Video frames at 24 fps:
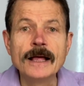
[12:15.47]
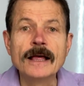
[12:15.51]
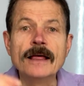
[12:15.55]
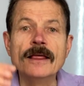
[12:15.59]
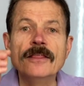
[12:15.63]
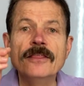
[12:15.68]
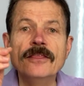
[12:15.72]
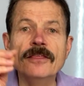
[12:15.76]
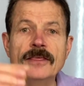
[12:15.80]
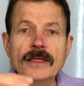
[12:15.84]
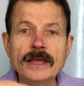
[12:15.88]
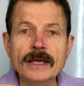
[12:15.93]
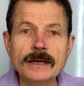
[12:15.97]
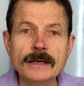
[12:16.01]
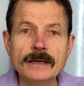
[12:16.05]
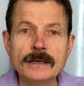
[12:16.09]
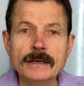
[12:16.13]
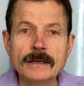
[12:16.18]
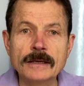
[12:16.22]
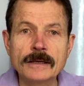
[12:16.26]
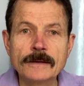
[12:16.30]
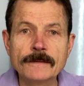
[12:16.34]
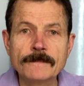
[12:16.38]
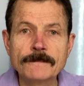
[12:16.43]

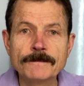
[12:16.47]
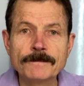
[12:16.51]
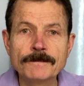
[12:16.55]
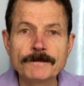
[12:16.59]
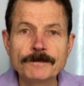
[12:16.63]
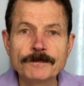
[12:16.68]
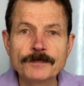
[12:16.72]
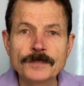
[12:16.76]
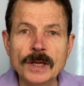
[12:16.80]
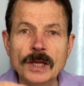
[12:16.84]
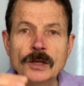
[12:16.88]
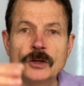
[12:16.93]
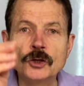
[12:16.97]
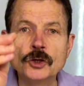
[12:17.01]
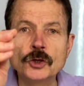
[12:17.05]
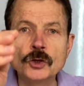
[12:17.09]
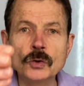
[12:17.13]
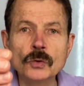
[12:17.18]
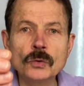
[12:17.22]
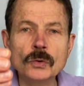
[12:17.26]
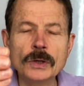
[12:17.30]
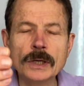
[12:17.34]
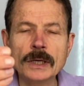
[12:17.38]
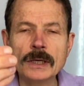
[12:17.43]
Then
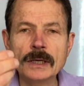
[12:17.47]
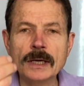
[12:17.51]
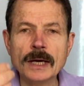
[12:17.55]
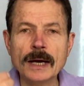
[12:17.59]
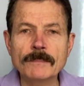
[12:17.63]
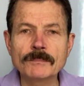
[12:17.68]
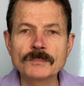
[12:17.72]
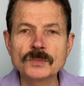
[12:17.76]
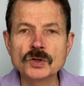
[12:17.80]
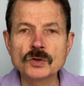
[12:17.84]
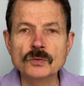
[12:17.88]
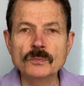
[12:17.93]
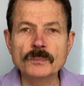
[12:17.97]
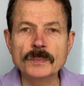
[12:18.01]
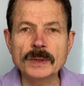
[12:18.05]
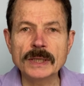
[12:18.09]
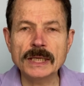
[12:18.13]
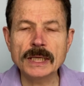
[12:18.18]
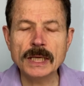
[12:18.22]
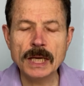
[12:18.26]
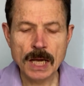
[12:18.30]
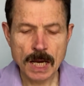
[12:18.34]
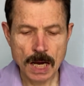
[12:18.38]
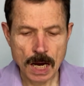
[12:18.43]
you can come to
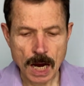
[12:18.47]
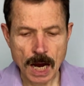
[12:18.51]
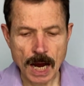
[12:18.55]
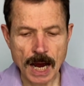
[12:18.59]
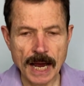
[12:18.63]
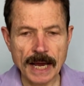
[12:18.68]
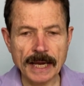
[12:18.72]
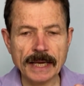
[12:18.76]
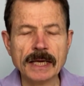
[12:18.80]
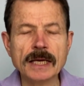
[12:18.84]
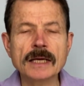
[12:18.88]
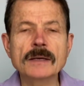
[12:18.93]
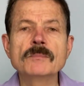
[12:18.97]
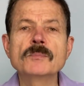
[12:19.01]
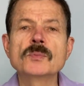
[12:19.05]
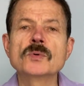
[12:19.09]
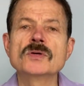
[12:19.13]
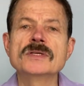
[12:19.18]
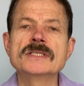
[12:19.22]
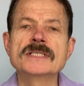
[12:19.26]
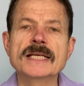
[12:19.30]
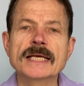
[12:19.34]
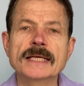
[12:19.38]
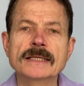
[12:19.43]
me, I can
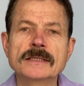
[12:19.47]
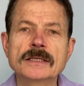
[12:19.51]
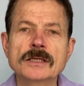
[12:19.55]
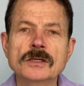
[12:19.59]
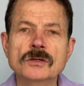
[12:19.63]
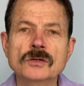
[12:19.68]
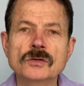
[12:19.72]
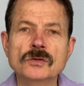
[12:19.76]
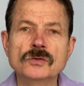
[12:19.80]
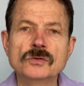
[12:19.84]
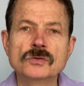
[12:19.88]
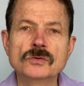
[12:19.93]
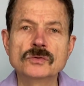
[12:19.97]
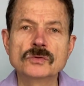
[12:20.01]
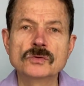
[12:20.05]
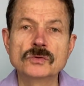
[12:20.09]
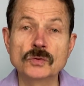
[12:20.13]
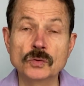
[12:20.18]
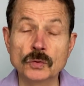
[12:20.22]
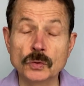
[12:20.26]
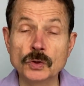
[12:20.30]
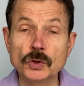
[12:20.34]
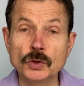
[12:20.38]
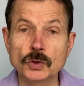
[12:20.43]
present it
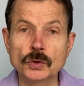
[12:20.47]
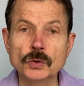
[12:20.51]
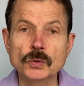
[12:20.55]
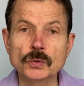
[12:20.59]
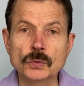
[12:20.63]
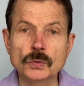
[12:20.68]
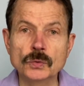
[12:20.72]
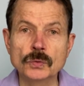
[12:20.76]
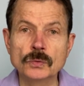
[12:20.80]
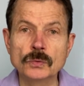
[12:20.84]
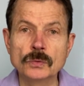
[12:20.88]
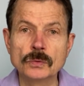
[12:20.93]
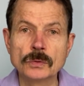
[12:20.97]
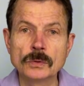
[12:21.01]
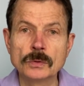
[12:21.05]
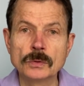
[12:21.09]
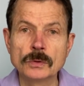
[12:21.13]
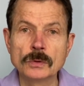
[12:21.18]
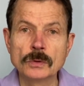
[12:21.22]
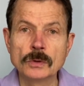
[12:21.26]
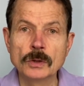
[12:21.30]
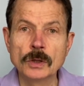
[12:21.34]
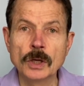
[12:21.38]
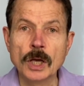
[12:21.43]
to you.
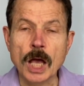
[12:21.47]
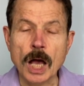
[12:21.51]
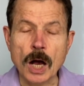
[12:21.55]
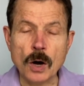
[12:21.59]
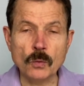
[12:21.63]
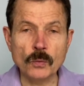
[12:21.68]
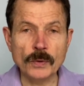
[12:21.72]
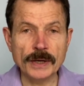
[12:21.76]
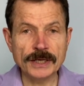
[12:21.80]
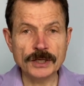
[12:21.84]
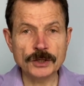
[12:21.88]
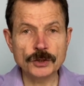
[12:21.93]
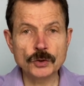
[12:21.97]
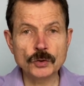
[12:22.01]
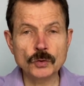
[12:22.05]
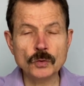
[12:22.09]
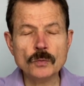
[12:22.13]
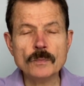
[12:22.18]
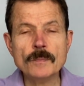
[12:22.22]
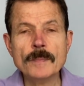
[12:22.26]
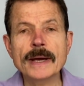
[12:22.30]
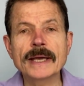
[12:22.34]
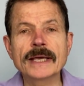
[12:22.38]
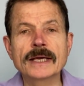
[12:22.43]
And when you
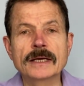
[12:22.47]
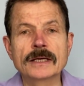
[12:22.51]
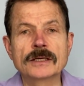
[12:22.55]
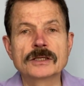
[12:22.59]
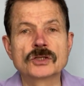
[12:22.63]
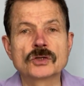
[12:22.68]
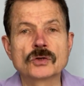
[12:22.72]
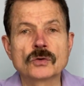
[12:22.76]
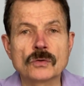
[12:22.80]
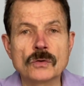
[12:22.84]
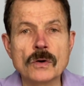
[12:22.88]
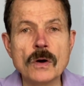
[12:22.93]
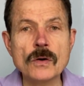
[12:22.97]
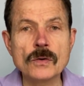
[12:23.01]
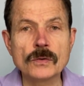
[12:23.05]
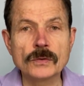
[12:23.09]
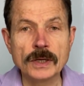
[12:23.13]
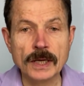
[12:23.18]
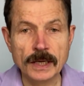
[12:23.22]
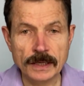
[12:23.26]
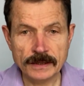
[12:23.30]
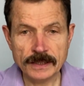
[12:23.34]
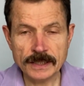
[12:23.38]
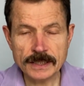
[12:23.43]
make it your own,
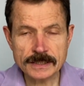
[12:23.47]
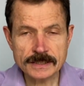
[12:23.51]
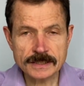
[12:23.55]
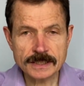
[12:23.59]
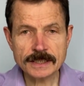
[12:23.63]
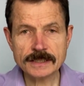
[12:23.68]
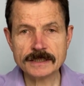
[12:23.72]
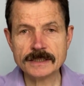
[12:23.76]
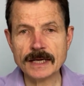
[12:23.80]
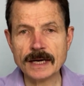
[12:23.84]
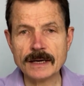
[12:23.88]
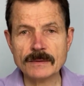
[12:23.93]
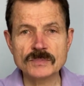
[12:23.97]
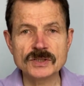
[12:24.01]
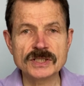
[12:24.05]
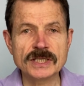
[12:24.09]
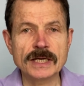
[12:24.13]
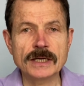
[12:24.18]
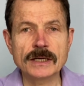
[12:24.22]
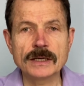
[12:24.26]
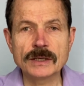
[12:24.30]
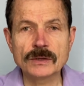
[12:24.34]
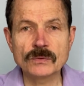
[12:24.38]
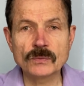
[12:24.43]
these things that I'm
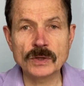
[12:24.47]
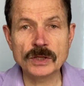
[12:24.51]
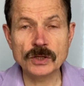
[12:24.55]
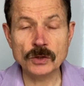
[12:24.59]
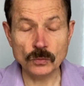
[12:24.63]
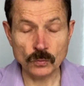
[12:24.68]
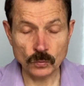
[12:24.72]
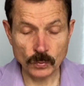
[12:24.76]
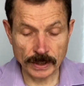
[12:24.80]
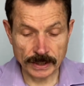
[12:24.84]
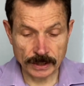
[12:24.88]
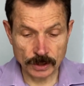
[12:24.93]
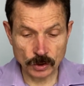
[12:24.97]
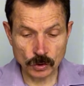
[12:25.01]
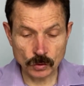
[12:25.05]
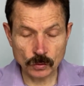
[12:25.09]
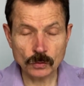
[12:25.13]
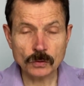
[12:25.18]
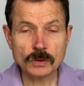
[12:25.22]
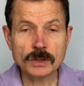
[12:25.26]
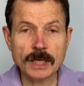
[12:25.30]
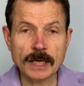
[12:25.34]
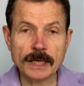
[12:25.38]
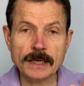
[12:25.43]
sharing with you, when
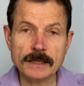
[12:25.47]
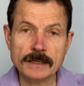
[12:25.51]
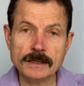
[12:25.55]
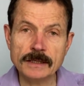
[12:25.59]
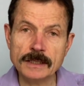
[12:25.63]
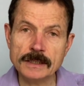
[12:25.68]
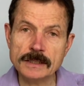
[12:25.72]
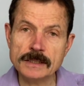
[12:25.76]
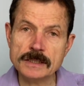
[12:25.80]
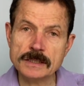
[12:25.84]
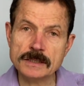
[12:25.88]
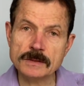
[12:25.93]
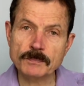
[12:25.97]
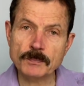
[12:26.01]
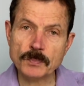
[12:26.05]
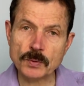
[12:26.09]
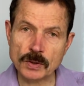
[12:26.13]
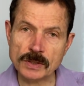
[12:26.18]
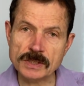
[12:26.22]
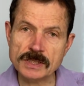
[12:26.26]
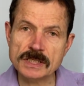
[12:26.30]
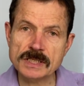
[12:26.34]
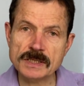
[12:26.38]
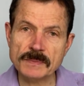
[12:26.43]
you take these
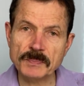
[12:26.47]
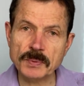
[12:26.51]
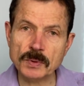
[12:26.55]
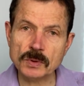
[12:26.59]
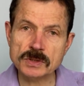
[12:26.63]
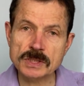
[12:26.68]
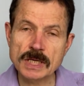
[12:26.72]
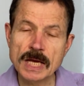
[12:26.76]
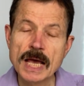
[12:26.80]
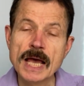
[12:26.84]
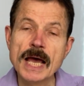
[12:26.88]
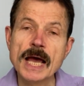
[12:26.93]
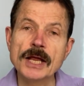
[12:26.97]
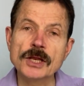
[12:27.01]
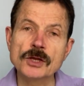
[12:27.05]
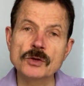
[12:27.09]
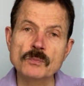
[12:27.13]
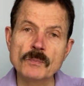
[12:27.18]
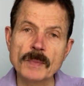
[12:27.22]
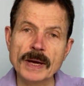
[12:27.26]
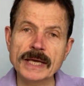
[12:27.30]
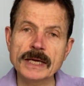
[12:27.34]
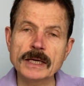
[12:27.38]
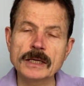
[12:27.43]
principles and you
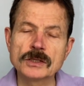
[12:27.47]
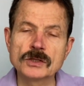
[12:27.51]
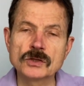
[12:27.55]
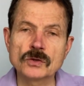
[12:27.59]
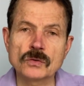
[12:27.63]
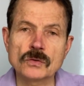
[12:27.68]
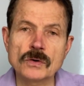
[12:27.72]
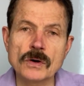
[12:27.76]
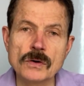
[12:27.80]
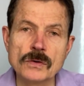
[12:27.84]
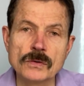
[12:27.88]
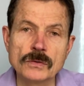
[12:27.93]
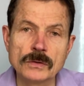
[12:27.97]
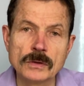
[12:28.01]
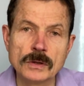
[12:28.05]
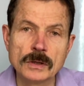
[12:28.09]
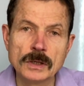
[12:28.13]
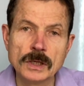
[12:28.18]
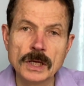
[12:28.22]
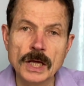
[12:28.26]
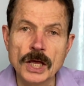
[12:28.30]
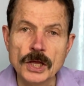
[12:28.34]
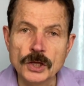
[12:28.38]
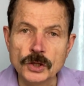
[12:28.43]
make it your own,
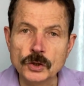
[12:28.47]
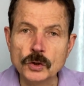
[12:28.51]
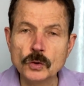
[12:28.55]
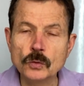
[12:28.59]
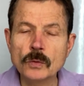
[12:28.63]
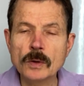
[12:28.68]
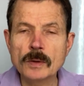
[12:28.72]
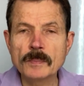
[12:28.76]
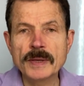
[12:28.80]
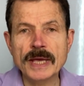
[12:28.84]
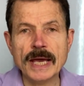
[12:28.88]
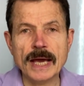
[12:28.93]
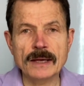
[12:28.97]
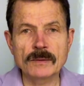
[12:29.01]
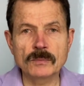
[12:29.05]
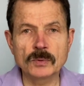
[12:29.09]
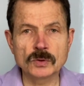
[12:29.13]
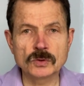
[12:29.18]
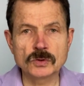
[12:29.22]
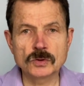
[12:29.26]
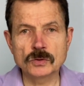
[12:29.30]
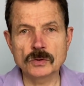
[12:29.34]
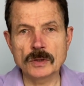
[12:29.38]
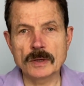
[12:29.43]
you will be able
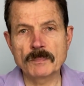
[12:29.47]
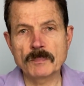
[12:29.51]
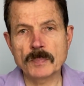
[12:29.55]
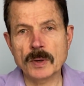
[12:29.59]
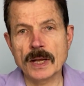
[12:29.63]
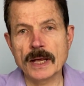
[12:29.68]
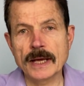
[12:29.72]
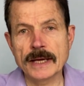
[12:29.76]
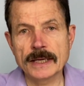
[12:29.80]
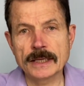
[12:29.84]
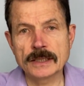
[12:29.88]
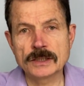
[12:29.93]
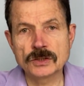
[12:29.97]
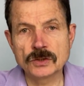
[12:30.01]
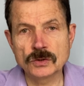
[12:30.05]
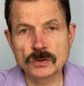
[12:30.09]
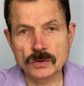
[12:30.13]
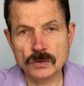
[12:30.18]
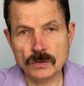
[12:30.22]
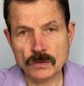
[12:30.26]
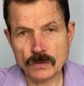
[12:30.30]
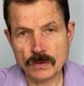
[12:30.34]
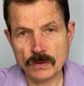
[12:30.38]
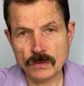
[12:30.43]
to apply it in
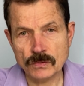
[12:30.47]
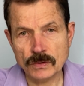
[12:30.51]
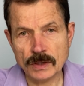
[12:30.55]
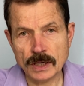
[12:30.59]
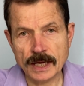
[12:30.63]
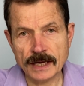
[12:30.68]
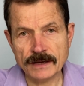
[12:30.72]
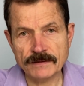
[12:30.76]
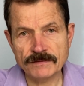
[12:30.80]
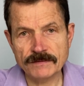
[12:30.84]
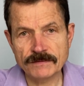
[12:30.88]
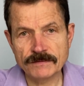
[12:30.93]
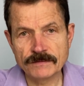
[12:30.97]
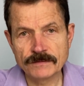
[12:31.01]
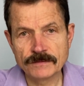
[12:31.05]
your own life.